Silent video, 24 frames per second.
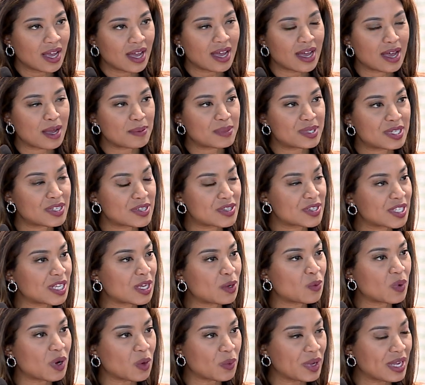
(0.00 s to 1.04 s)
to
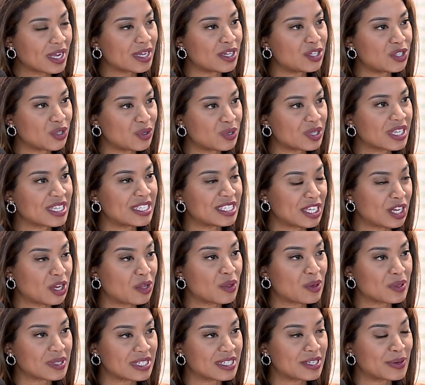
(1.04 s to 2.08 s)
see what we can do to continue
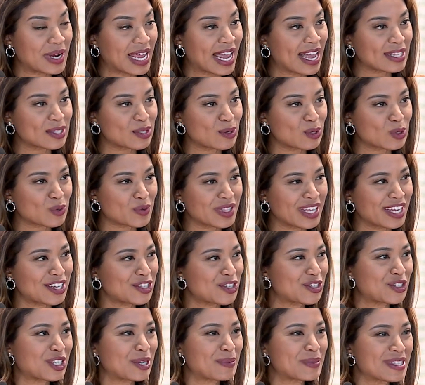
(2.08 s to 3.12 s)
to enhance those
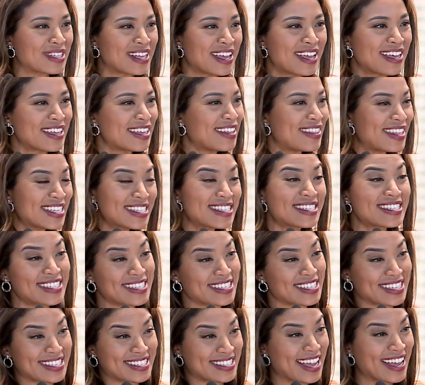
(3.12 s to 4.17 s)
relationships. This is a
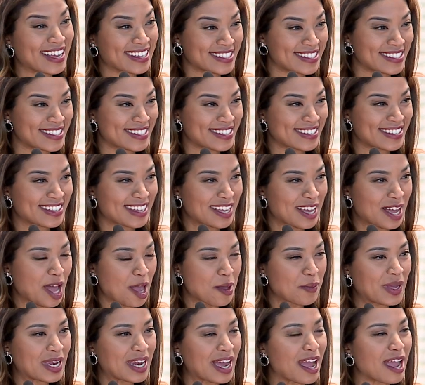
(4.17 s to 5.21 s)
success.
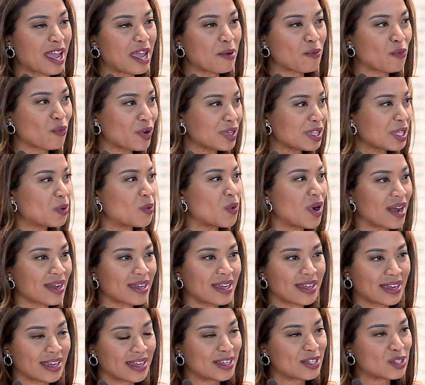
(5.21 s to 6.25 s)
I mean, I am really
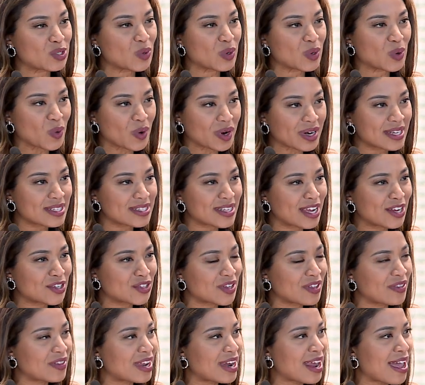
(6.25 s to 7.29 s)
walking into an
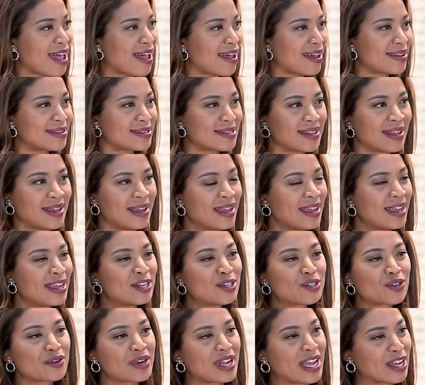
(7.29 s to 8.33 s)
organization that has
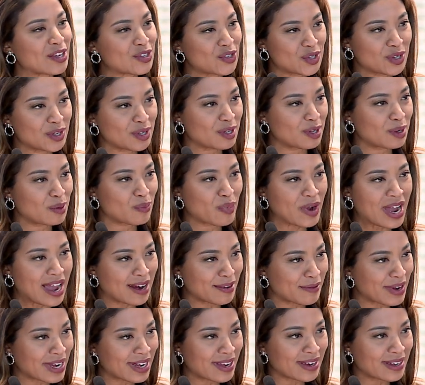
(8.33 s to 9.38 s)
international
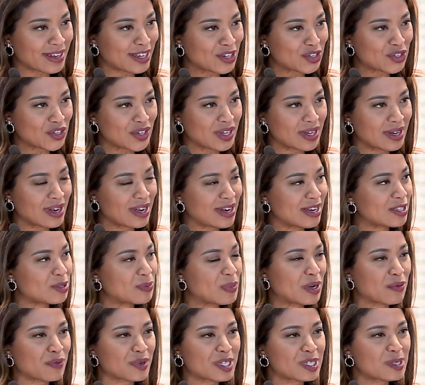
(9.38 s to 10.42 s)
brand recognition and has
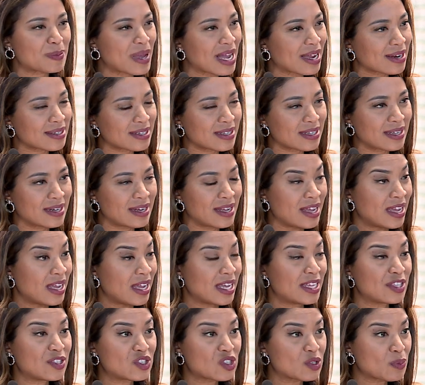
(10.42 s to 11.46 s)
been respected
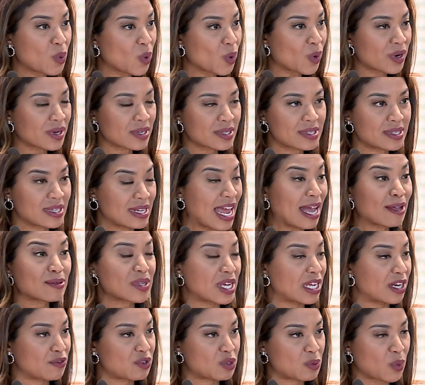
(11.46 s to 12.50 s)
in sports and
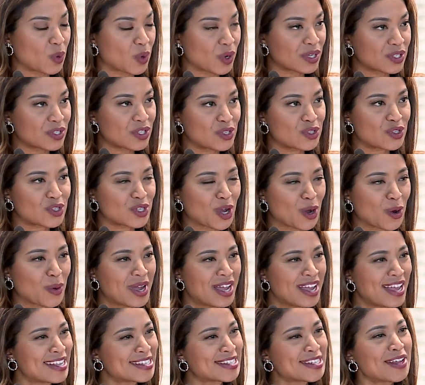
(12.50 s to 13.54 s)
outside of sports. And so
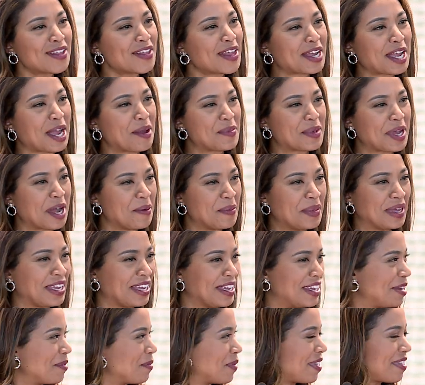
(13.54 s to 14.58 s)
it's not like I'm coming
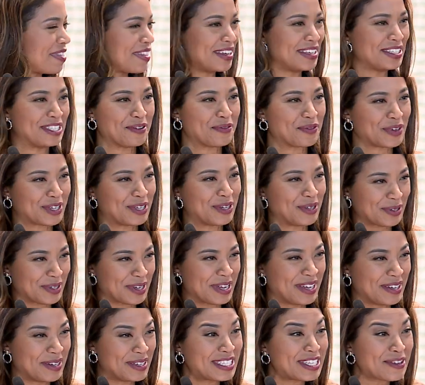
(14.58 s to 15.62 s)
in with a difficult
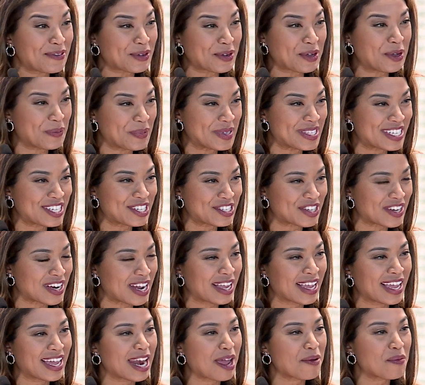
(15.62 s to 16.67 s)
position.
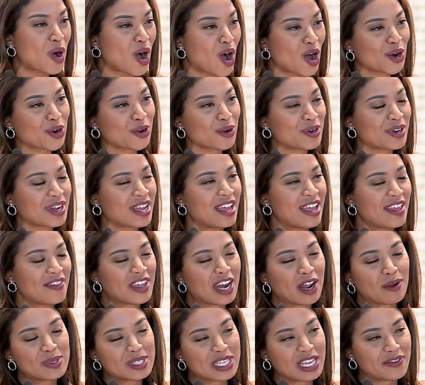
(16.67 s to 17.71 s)
Again, I'm honored
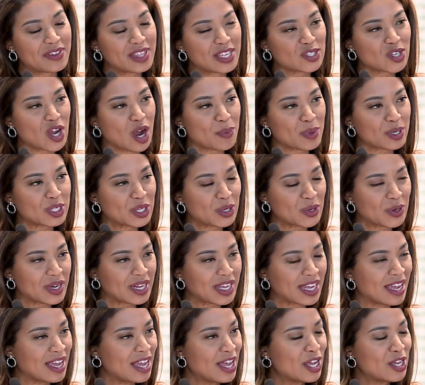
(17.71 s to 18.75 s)
that I was given this
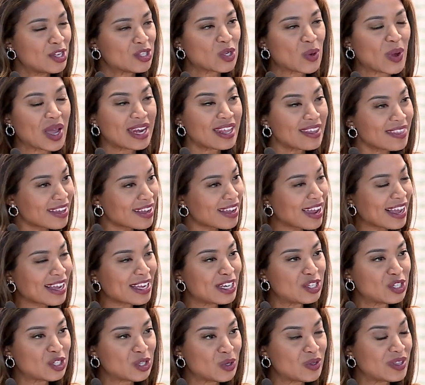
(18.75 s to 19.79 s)
opportunity. So anything I
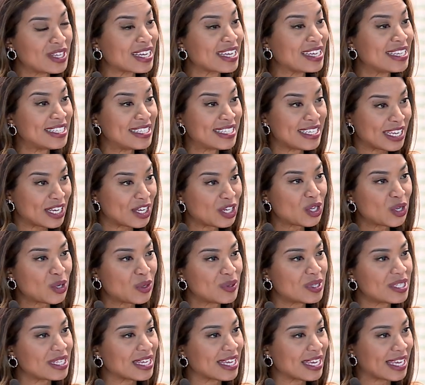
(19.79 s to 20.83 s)
can do to
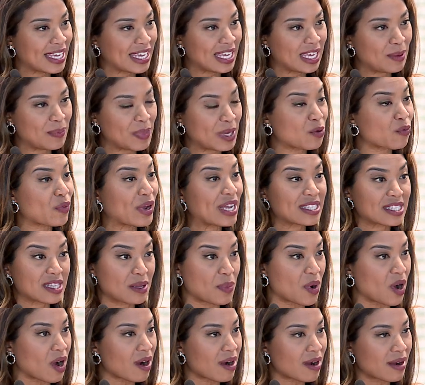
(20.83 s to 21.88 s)
continue to keep and raise the
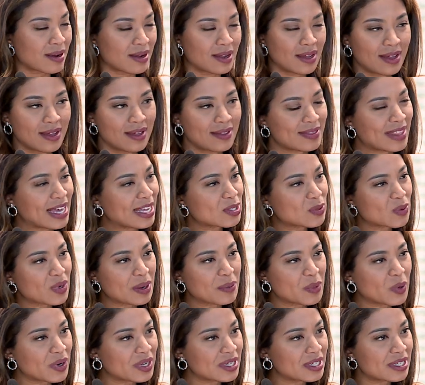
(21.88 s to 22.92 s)
bar, that's what
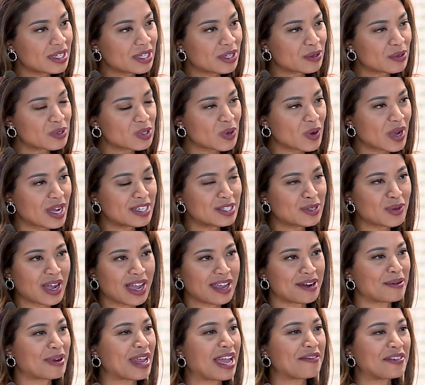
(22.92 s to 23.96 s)
I'm going to do. So I
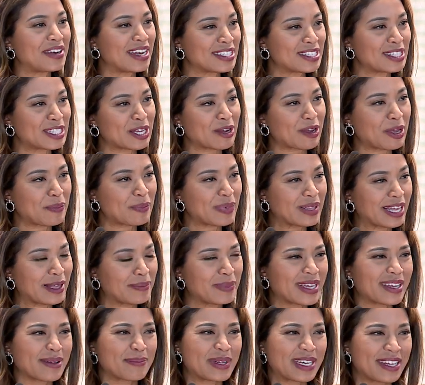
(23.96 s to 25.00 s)
don't have a necessary
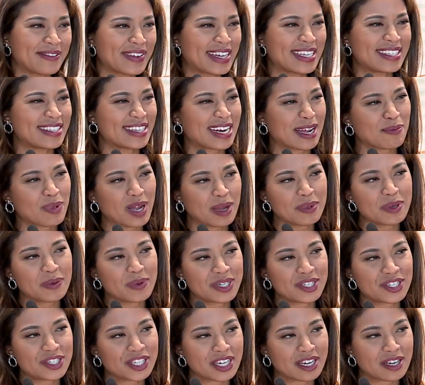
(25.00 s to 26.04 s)
playbook, but if I did, I probably
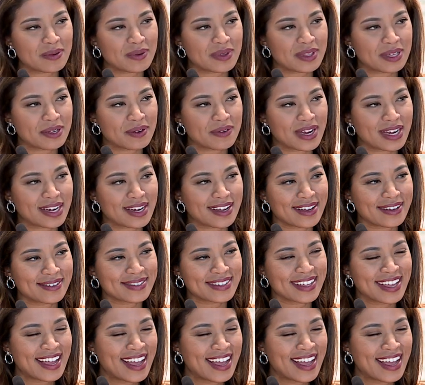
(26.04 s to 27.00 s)
wouldn't share it with you right now.